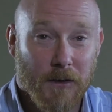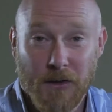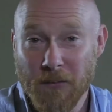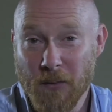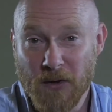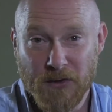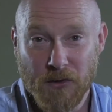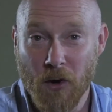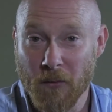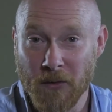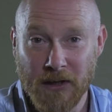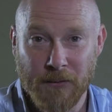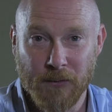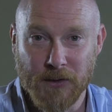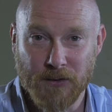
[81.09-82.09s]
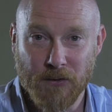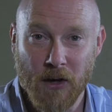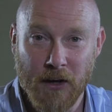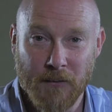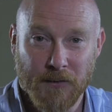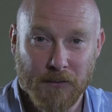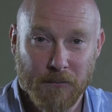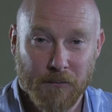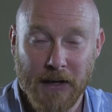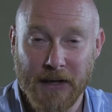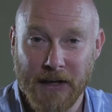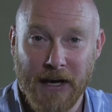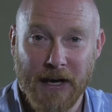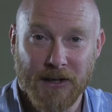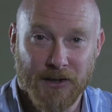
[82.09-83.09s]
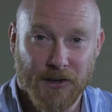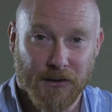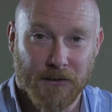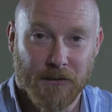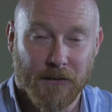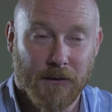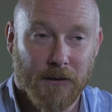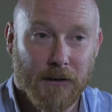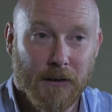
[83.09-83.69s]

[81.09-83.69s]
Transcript: the most commonly prescribed medication.